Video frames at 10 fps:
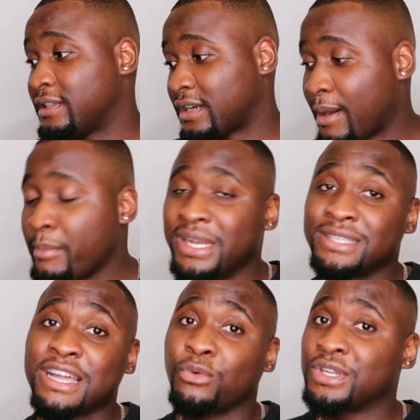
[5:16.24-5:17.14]

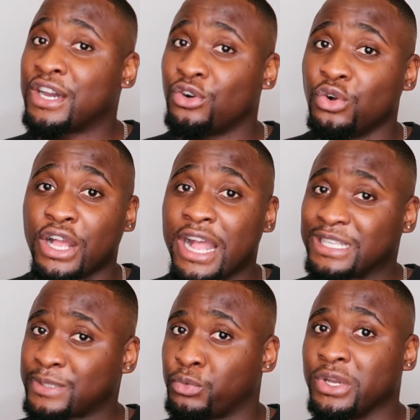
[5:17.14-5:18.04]
Companies now will now
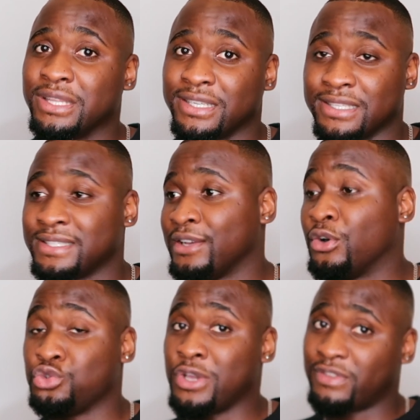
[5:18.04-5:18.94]
exploit this and say,
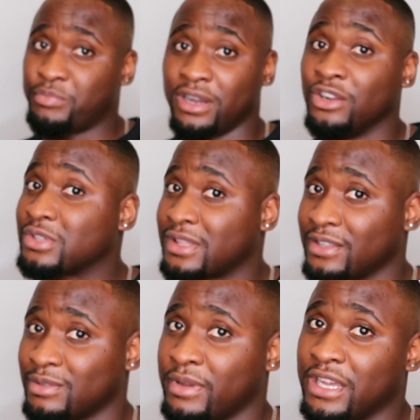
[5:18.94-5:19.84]
oh, you have to pay
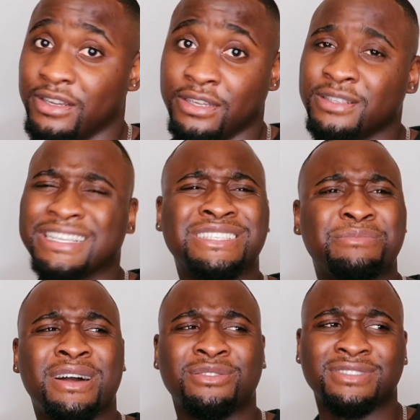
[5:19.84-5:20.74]
100,000. I
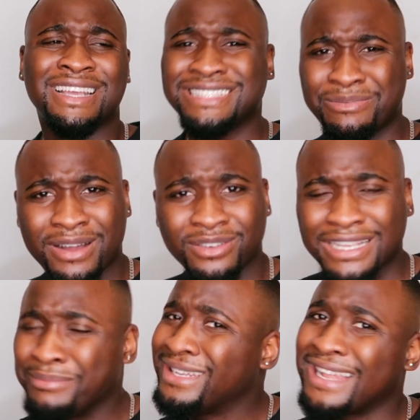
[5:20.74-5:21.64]
said pounds. Did I say pounds?
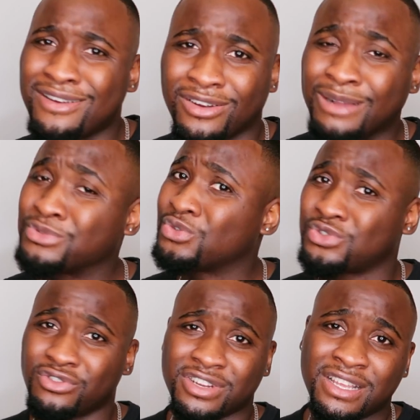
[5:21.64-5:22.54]
I mean naira. I'm so
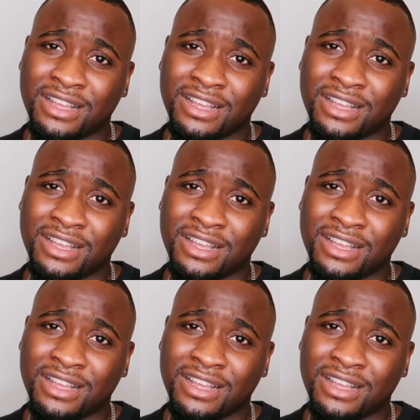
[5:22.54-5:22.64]
sorry.